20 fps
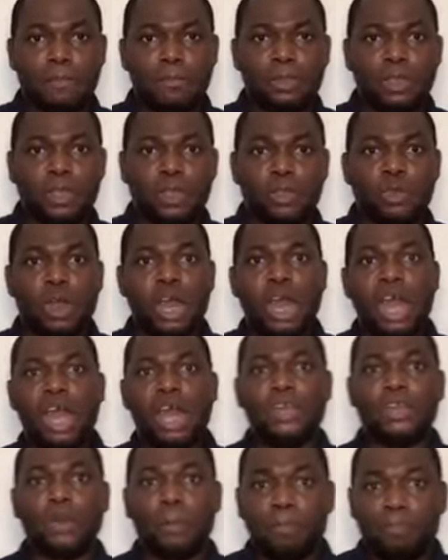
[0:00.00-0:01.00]

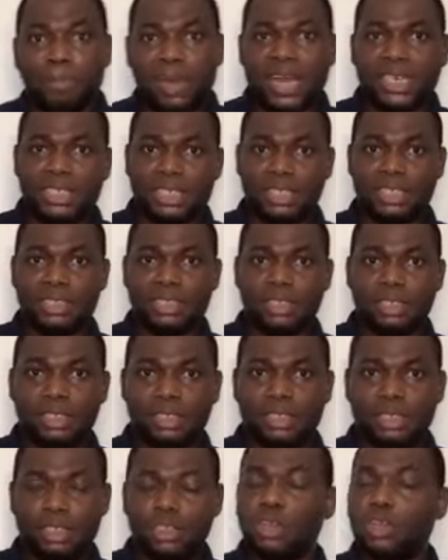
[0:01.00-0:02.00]
your party,
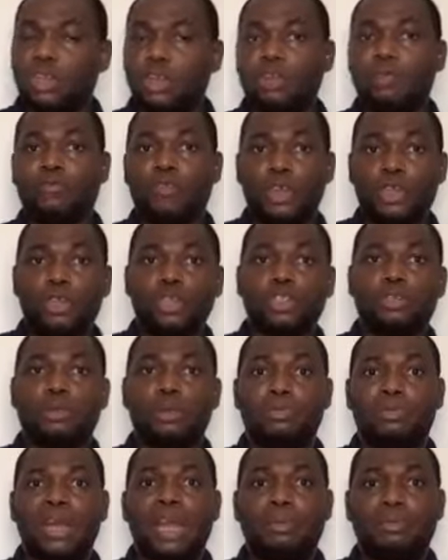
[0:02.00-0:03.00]
for you to be
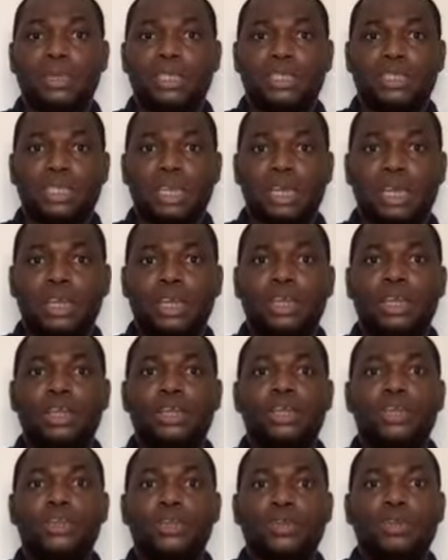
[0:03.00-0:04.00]
prime minister,
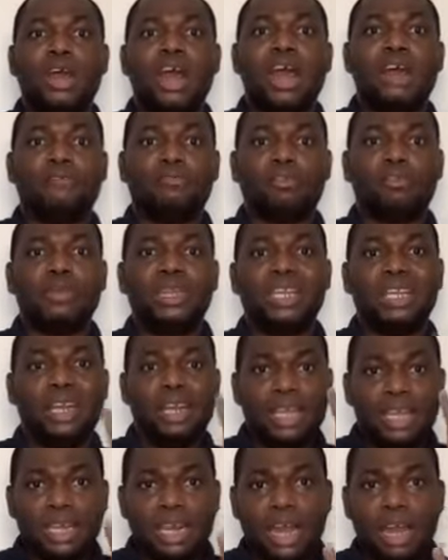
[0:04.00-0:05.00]
you have to be the
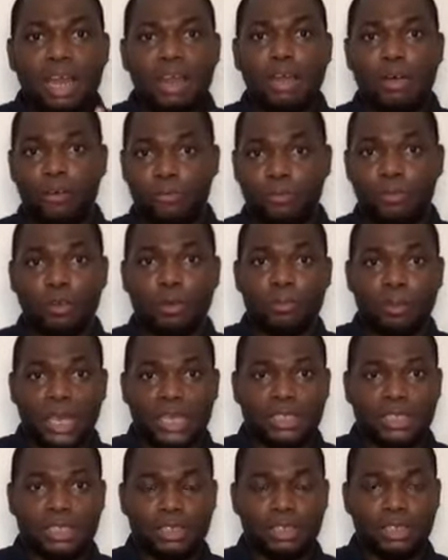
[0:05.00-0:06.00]
leader of your
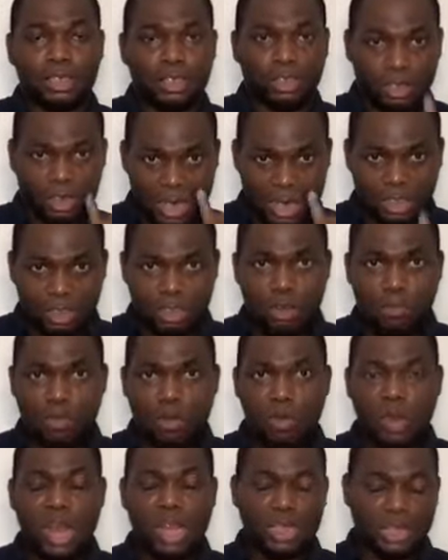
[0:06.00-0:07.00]
party. That's number
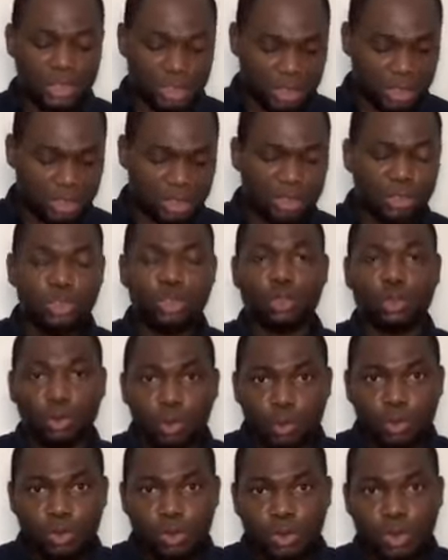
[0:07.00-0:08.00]
one condition.
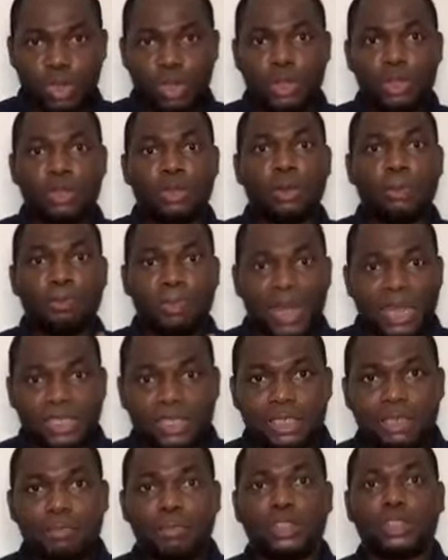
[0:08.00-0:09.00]
2, your party
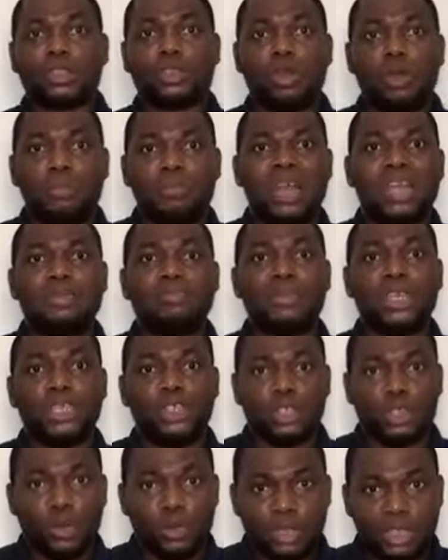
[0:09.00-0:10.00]
must command
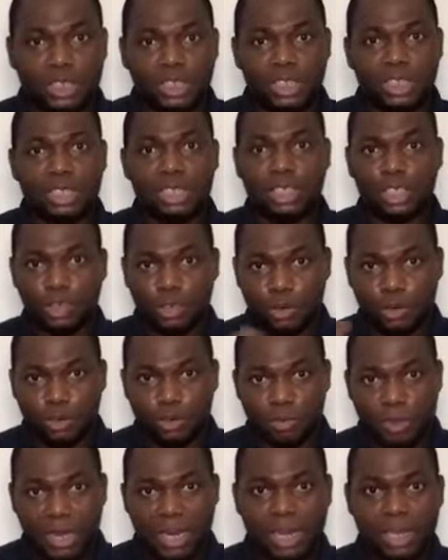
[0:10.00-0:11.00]
majority in
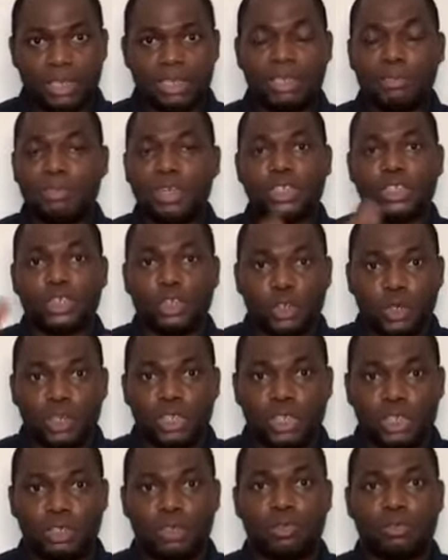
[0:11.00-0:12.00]
Yoruba land, the
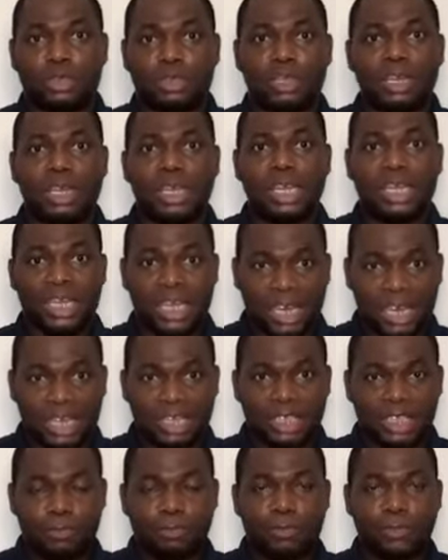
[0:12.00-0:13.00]
majority of the
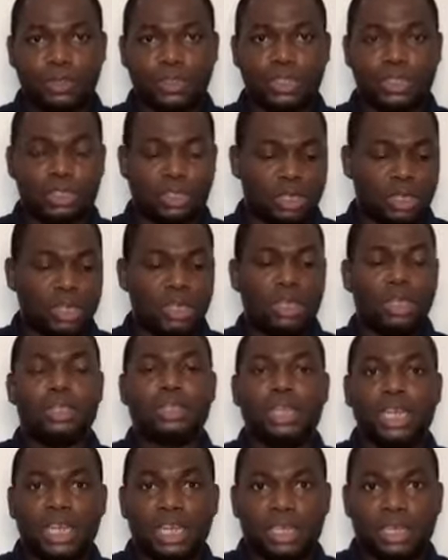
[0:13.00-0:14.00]
elective position.
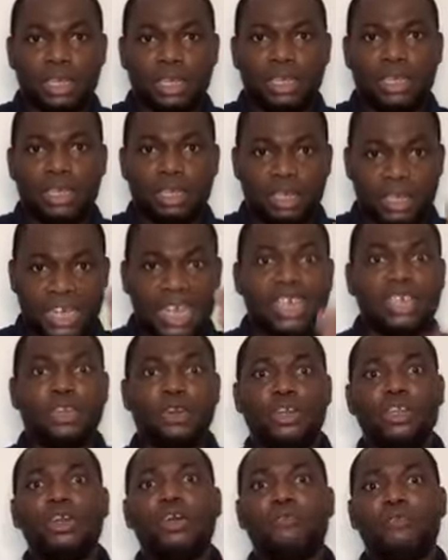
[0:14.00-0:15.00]
3, then the
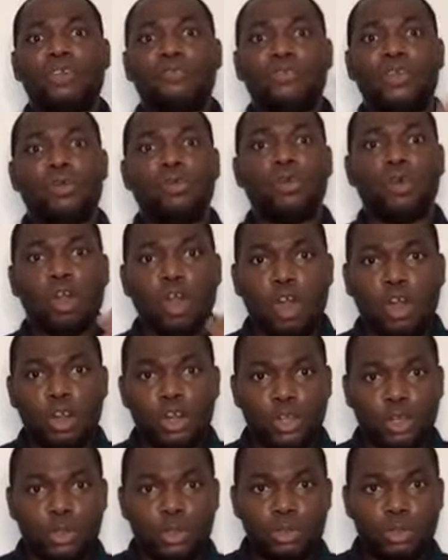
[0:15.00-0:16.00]
Oni of Ife will call
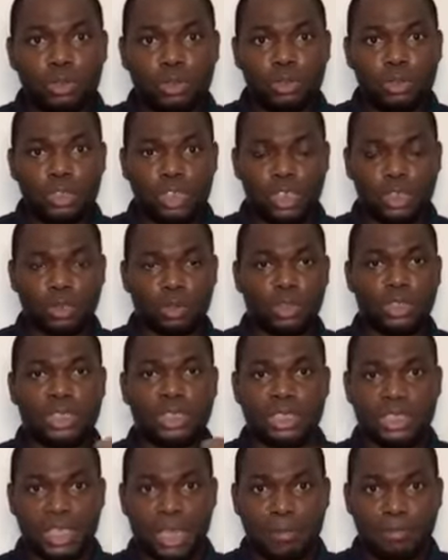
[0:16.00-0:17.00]
you into his
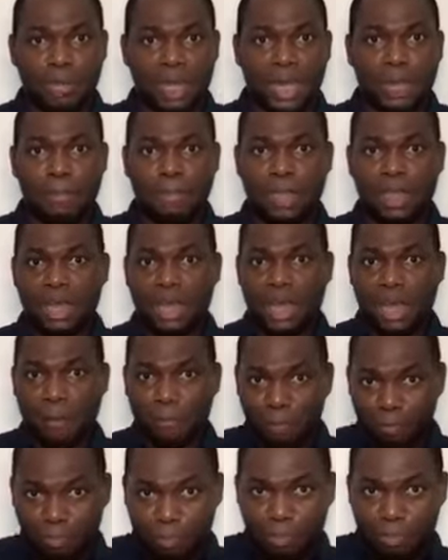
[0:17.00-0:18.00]
chamber
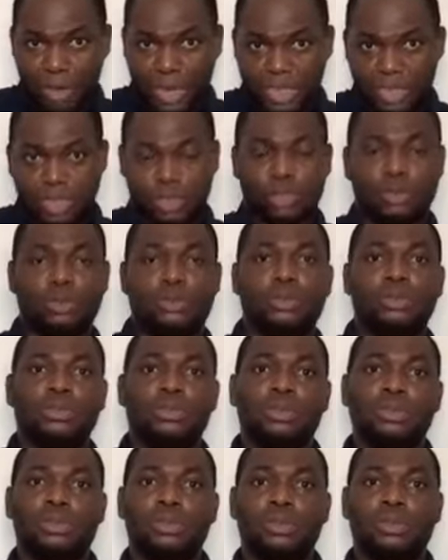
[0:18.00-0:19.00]
and bless you
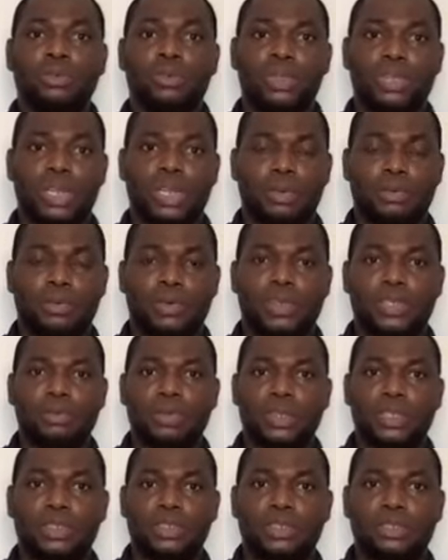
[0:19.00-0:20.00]
with that
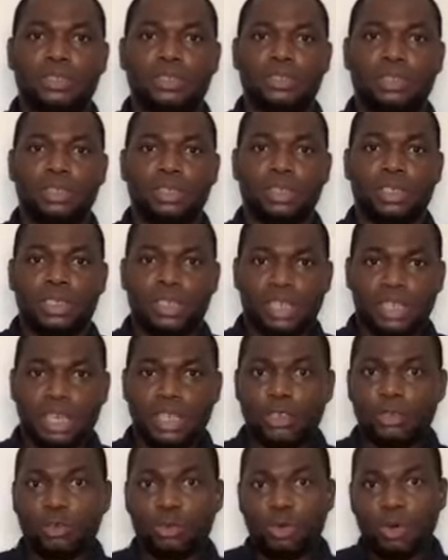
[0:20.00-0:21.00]
appointment. Then
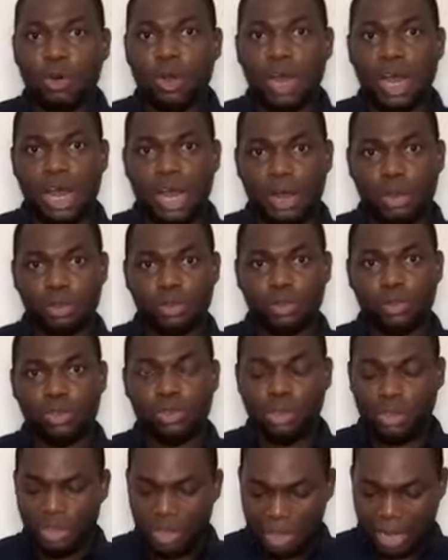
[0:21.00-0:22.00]
you go out
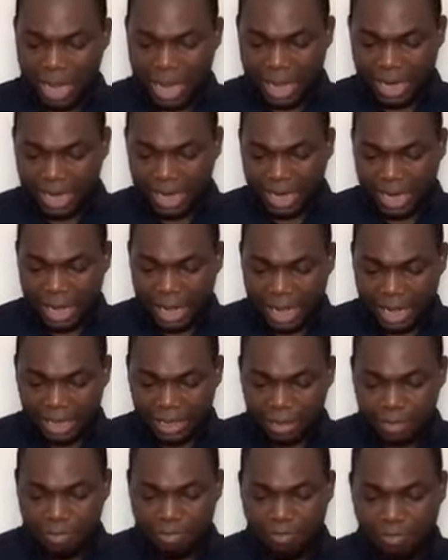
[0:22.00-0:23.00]
and
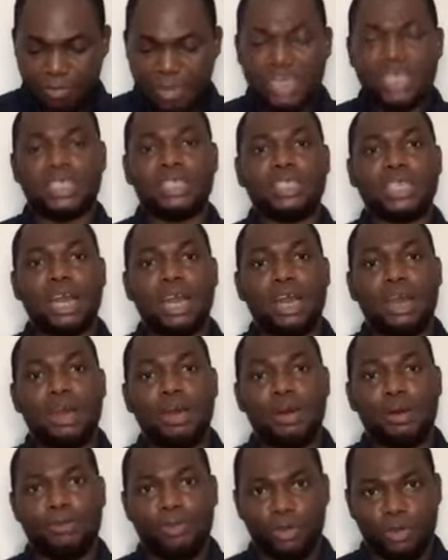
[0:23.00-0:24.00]
elect minister
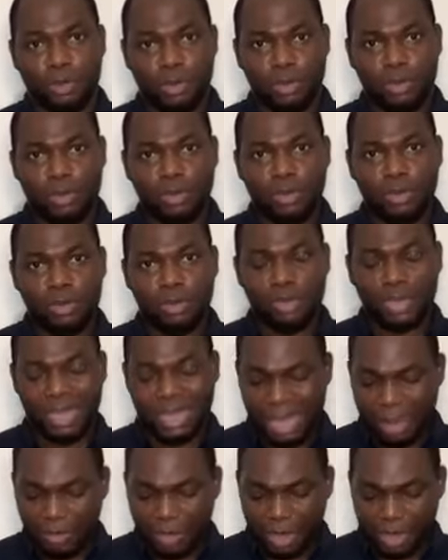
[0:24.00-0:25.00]
of your
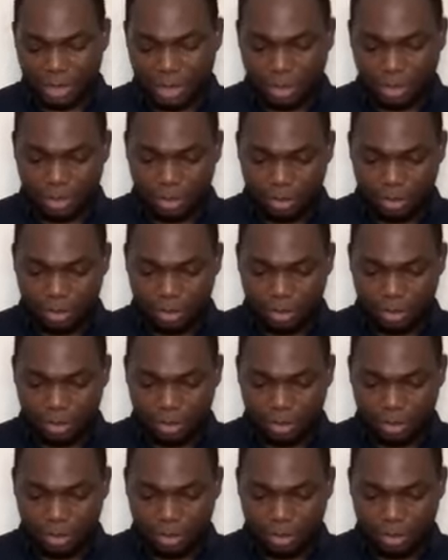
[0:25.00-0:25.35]
cabinet.